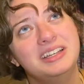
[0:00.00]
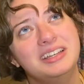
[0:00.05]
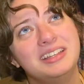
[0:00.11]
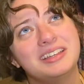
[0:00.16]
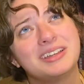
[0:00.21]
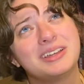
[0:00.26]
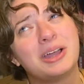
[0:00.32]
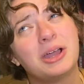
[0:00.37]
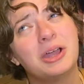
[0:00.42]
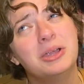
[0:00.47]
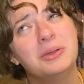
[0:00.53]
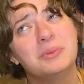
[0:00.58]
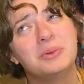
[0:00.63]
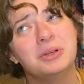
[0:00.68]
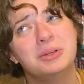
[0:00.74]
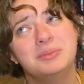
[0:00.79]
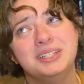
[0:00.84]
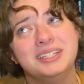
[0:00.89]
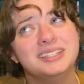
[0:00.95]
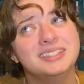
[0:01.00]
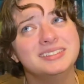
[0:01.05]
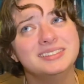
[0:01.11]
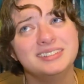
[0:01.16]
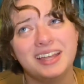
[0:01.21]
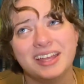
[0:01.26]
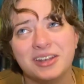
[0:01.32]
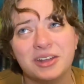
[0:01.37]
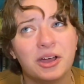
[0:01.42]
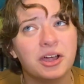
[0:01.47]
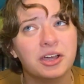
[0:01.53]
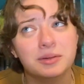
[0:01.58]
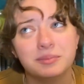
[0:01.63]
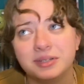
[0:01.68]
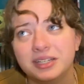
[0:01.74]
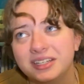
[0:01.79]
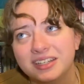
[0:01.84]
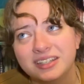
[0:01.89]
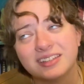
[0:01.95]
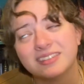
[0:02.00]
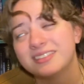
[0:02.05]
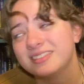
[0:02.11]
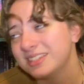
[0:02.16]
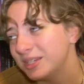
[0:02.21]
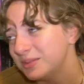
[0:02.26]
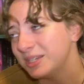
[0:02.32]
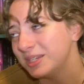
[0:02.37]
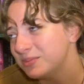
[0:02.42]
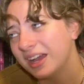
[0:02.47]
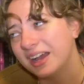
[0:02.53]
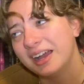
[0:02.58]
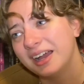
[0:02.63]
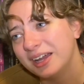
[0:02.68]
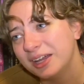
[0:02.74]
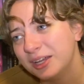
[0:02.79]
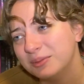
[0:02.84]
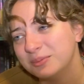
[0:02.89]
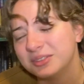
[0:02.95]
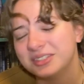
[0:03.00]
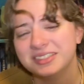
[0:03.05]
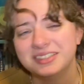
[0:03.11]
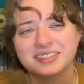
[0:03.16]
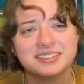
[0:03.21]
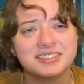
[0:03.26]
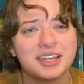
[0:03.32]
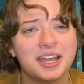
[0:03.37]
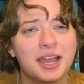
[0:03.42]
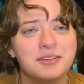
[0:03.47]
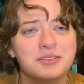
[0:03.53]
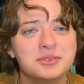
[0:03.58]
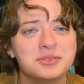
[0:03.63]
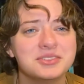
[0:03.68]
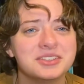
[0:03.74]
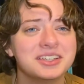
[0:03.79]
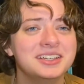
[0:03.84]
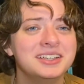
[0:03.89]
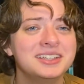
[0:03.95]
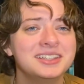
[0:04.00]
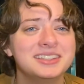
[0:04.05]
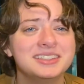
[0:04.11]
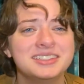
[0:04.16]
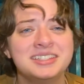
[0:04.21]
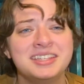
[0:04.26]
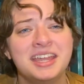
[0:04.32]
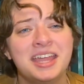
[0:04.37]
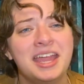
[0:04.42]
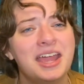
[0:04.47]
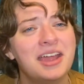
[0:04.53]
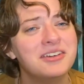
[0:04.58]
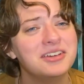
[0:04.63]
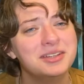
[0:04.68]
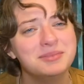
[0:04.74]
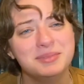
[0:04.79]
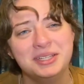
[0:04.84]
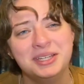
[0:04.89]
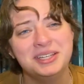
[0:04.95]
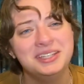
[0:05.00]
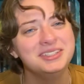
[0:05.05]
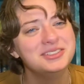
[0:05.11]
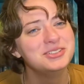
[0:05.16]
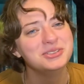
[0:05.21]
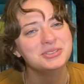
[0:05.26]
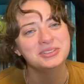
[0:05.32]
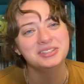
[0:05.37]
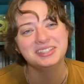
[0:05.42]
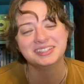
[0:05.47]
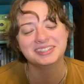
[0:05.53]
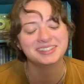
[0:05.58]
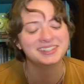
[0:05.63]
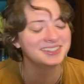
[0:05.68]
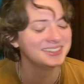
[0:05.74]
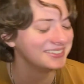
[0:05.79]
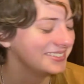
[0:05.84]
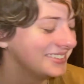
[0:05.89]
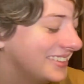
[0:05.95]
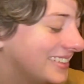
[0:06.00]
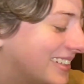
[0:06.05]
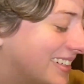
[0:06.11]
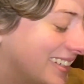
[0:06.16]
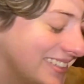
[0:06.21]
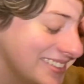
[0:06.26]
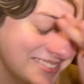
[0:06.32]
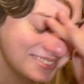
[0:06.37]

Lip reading: like heartwarming and heartbreaking at the same time, and Tabby was like, carry me, Julian. I was like